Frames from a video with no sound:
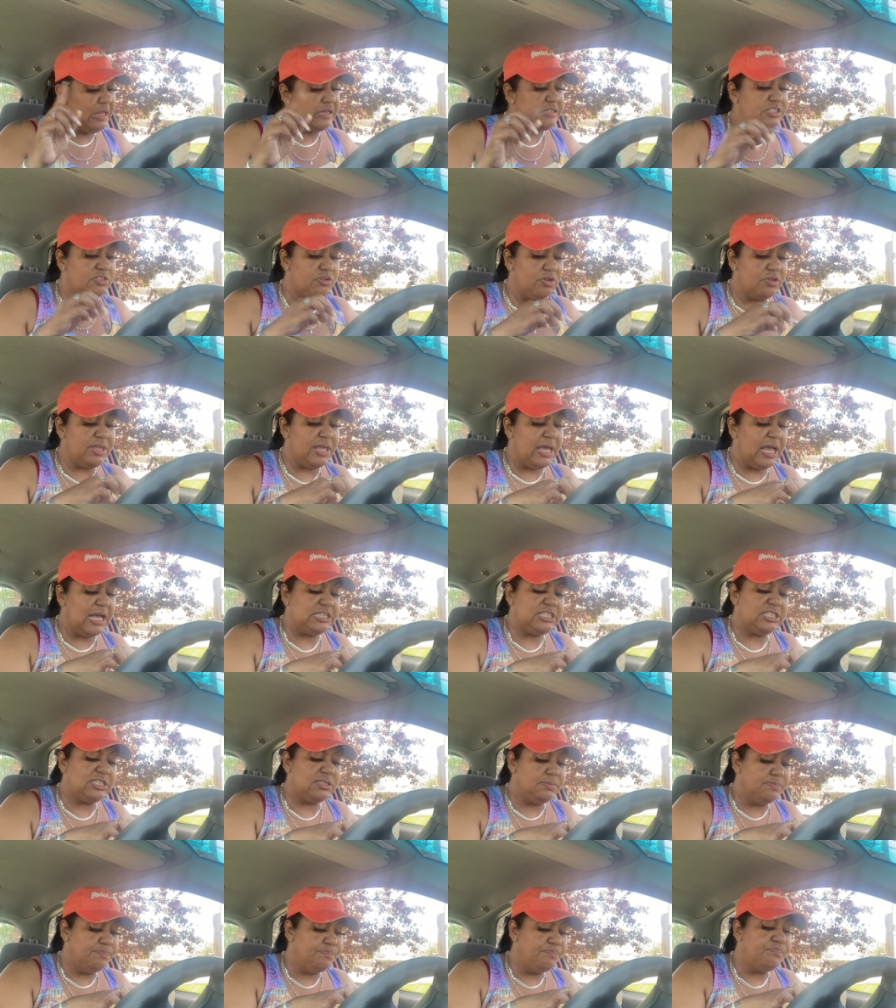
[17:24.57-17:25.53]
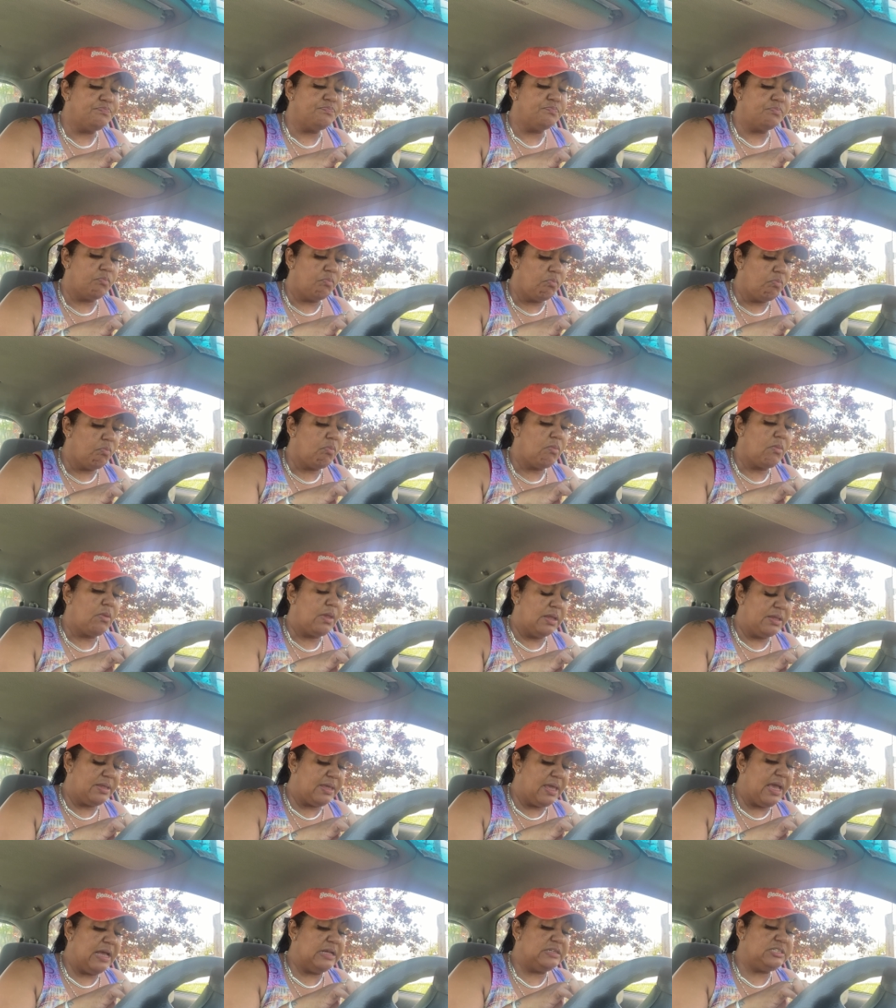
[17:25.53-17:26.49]
So yes,
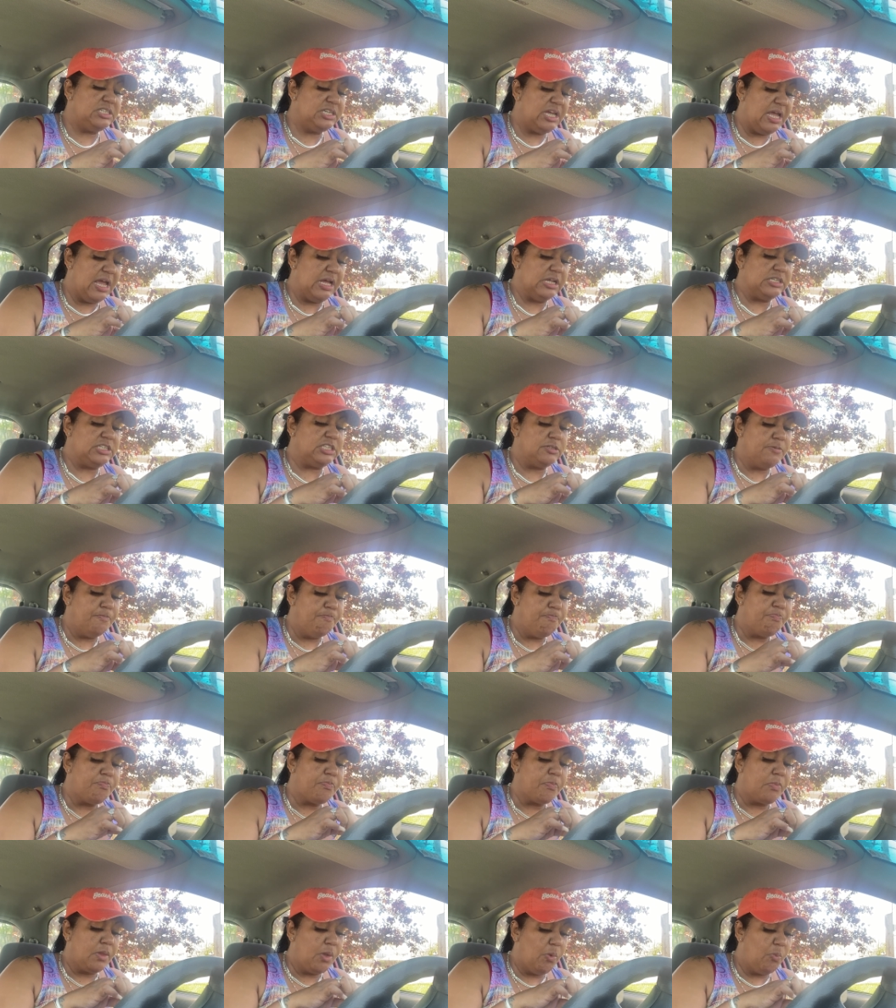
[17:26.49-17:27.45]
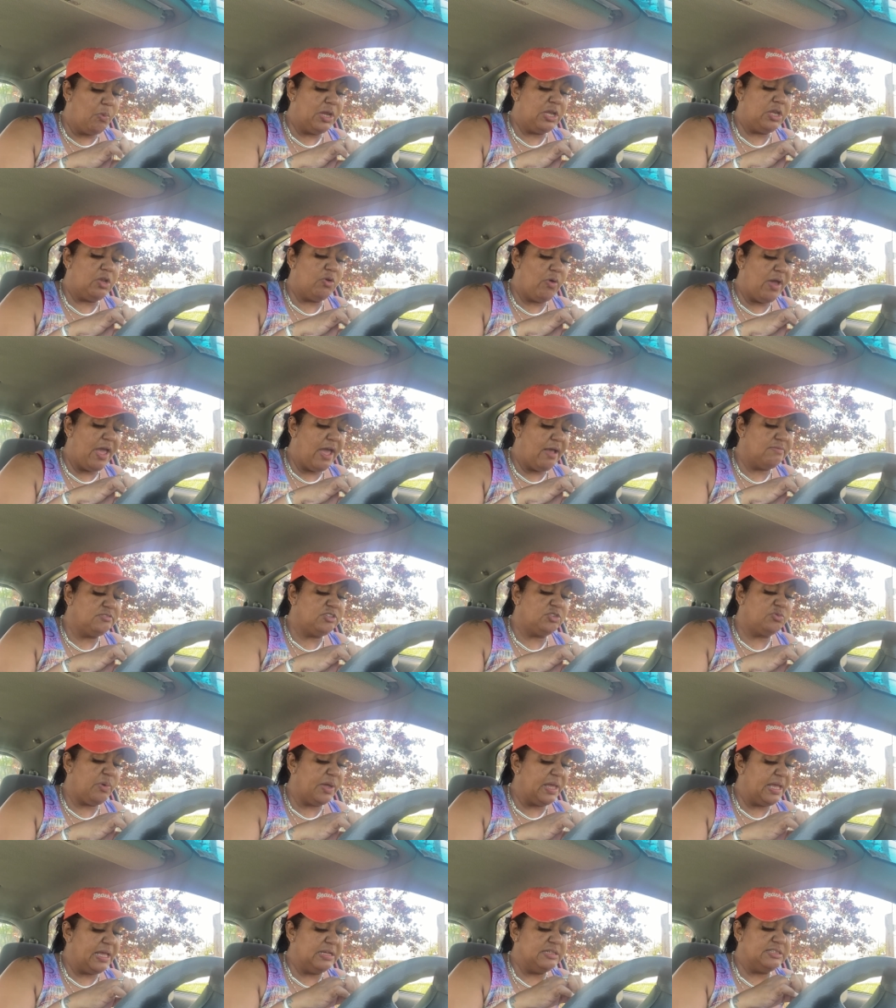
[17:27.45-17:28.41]
yes, yes. We do have
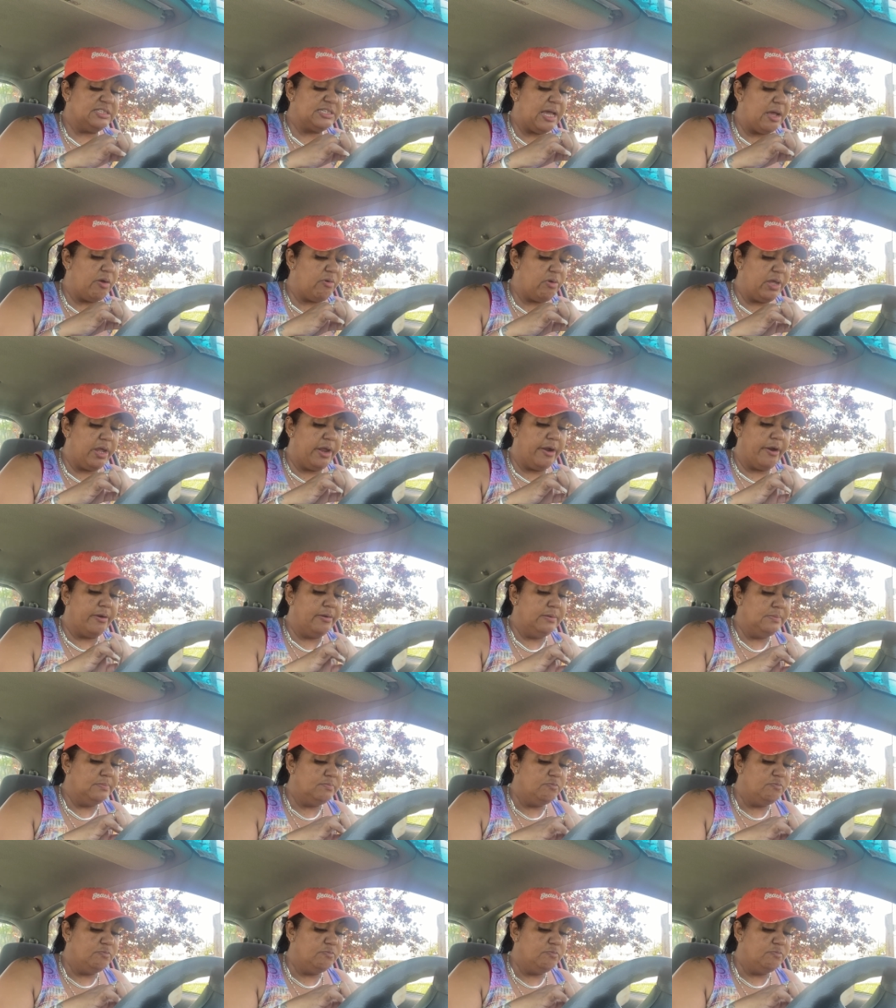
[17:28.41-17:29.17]
twins out here.